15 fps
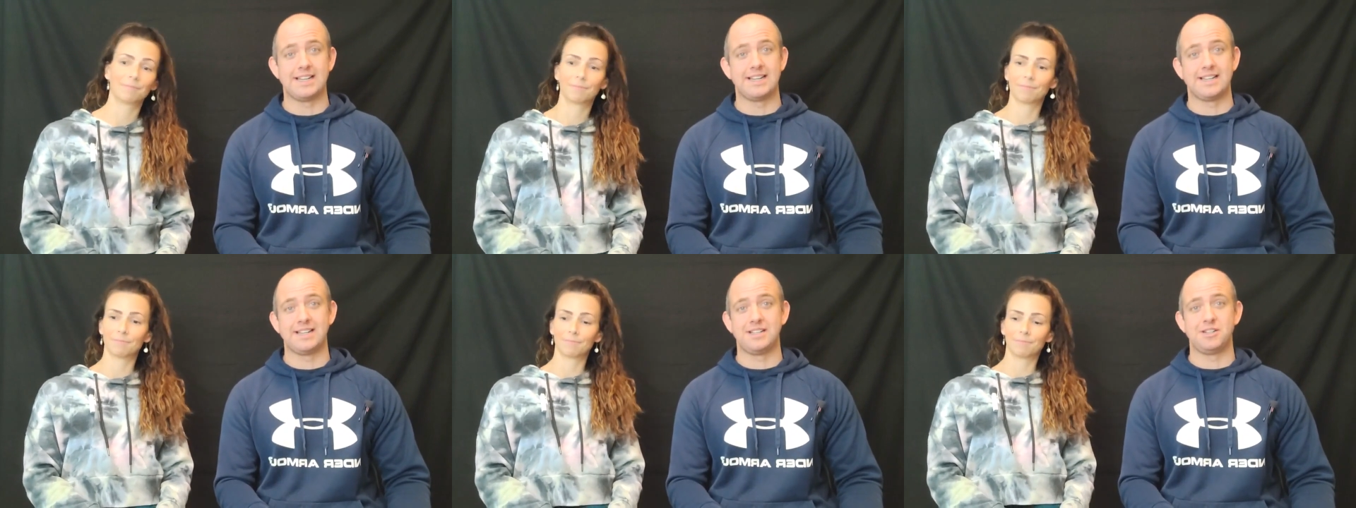
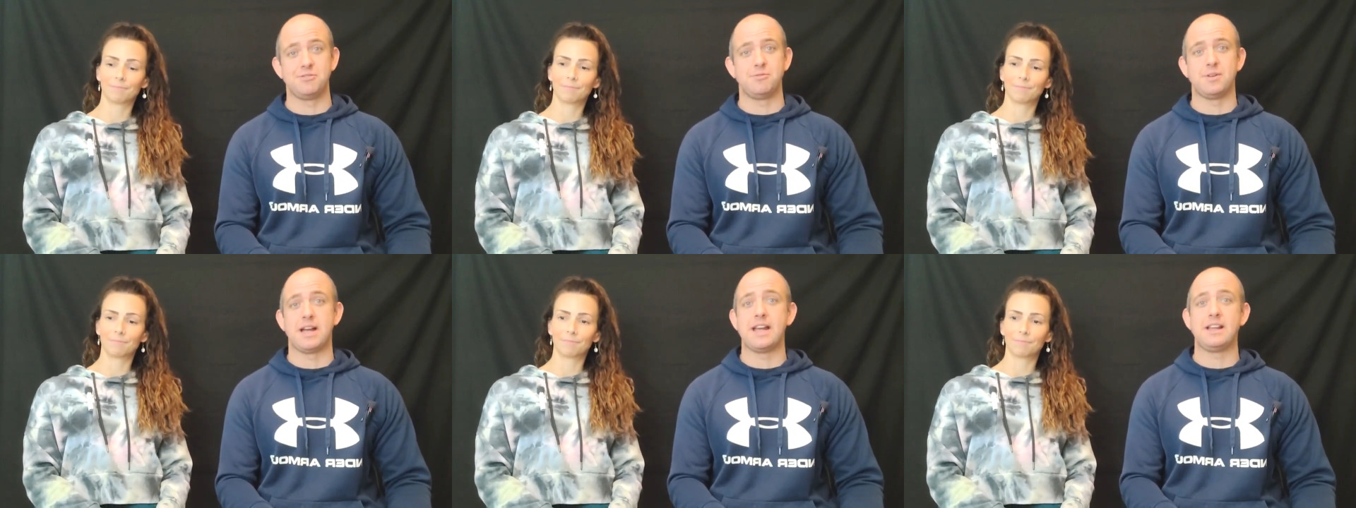Speaker 1: and
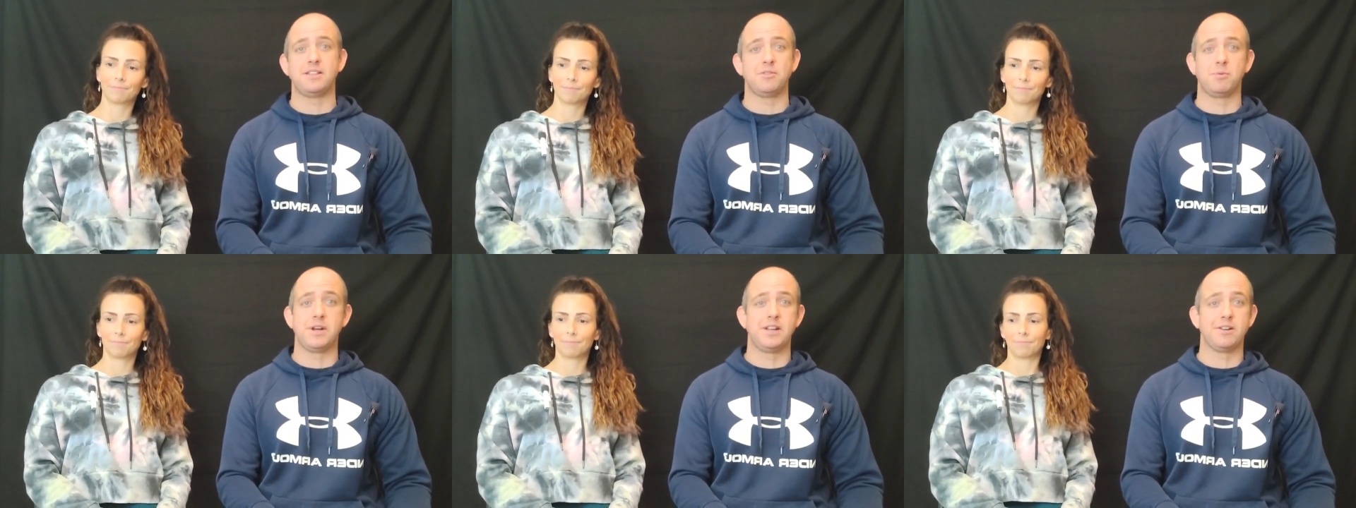you
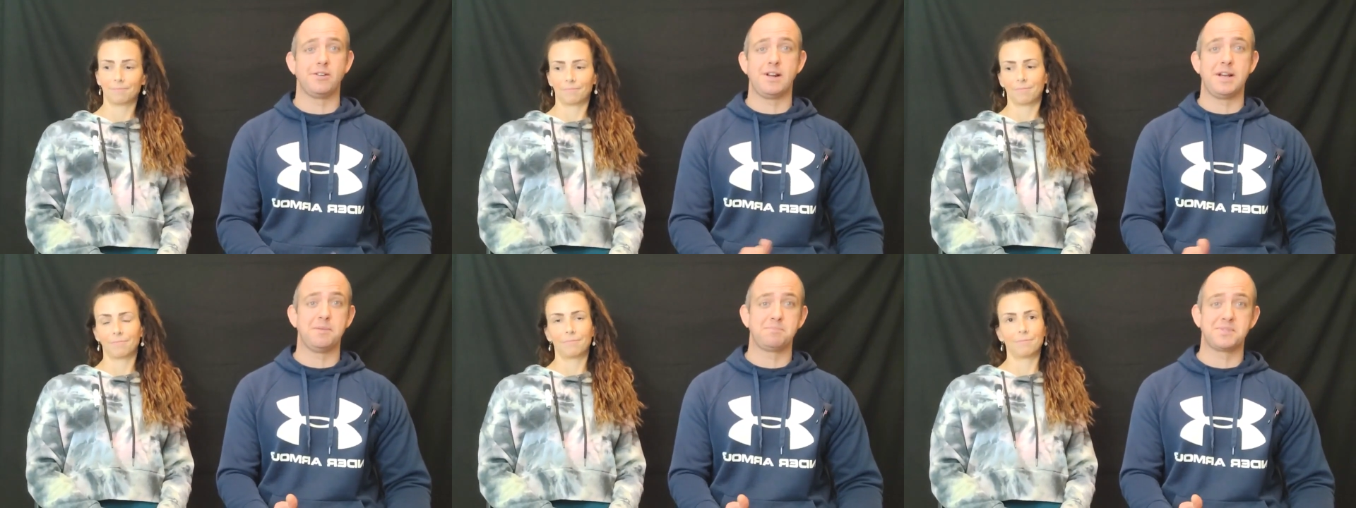hate the way
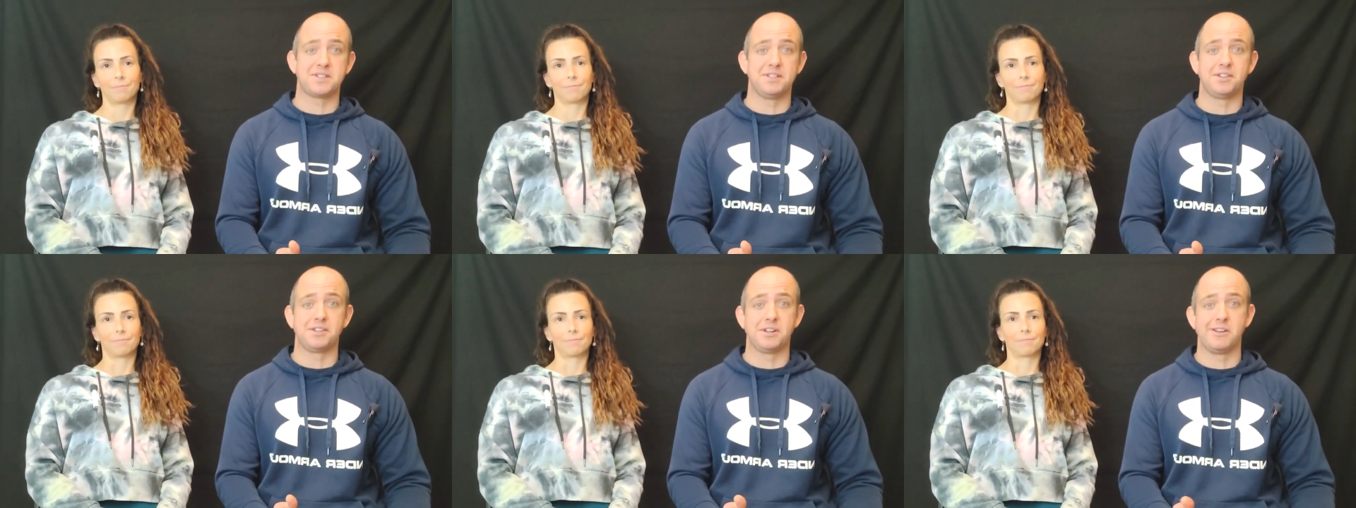your hips
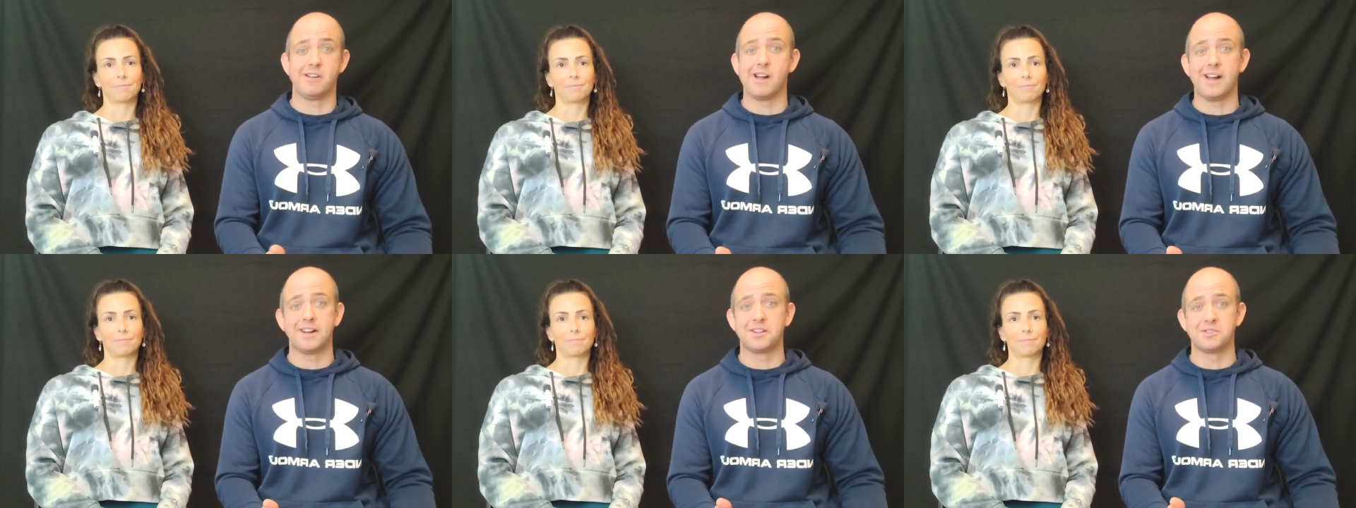look or
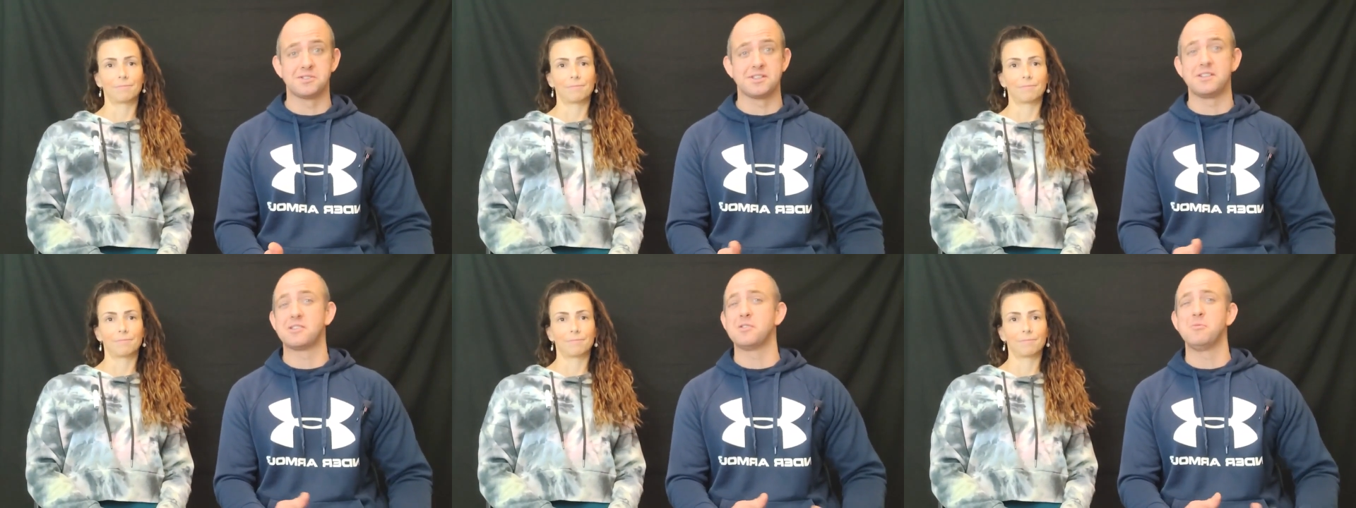your
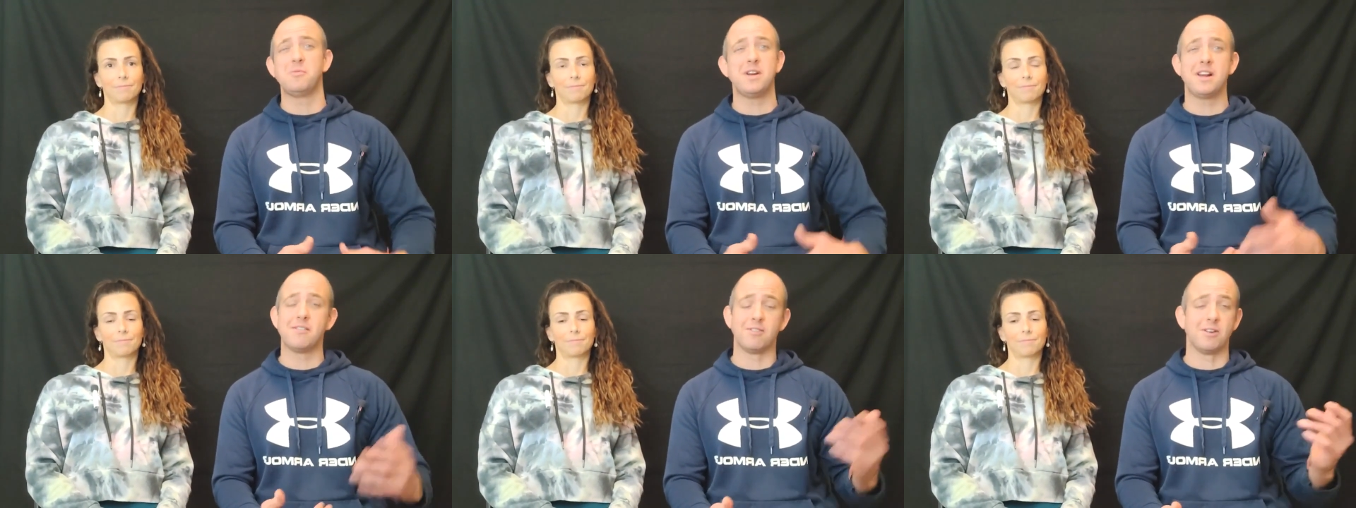ankles look or
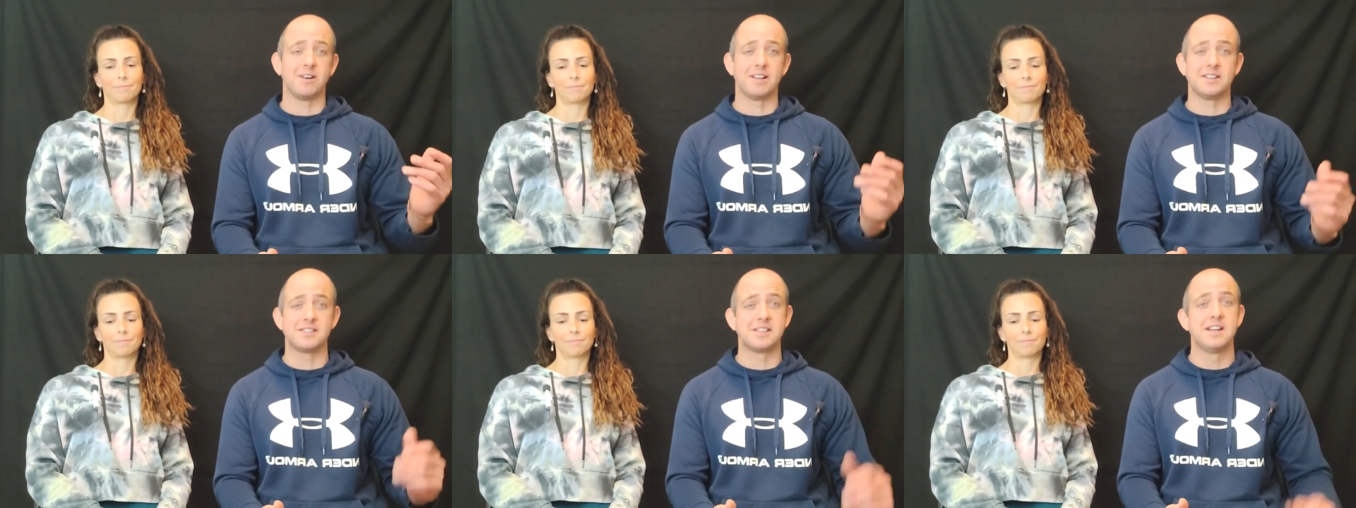whatever
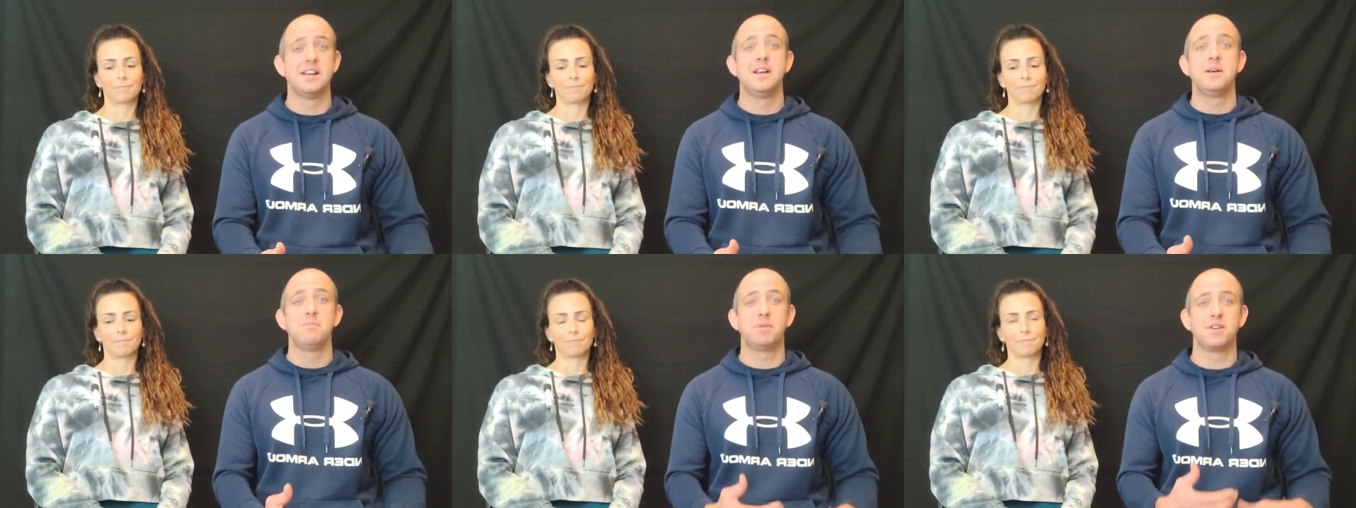it is,
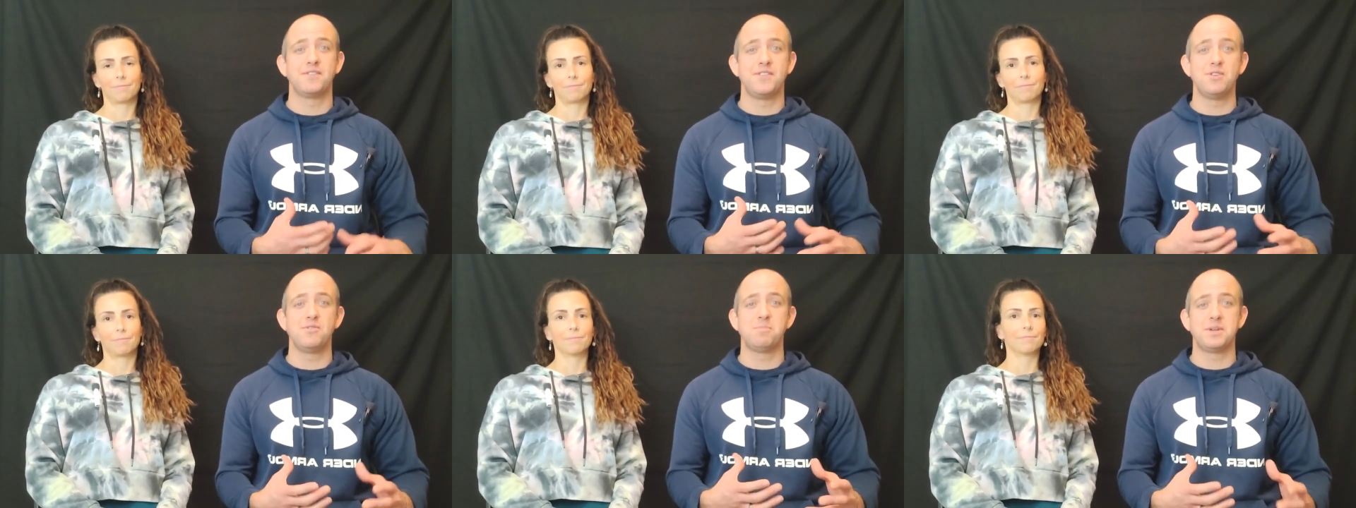but
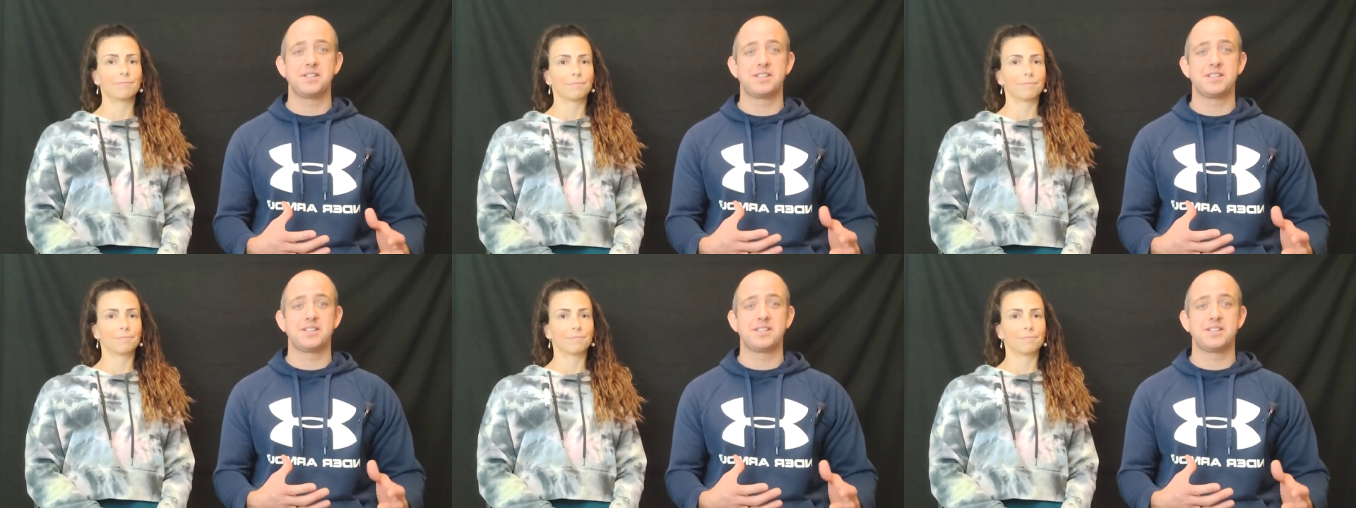if you've